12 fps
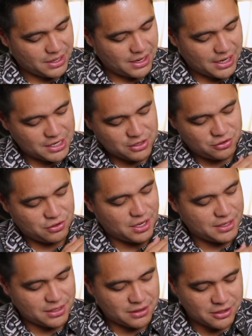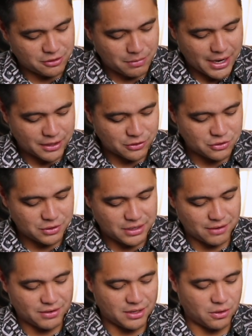And it's done in this manner to
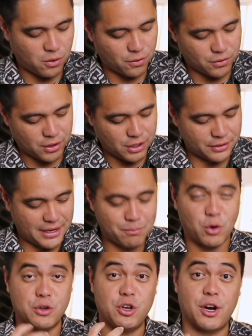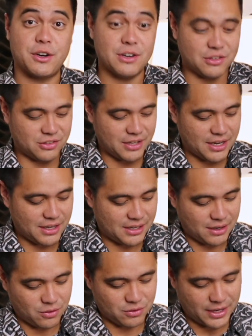give it overall that more darker aesthetic
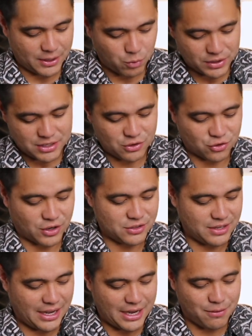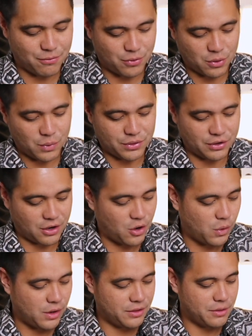and like what he was trying to aim for with the
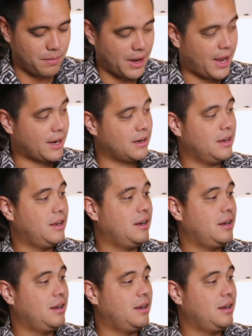koa on the back.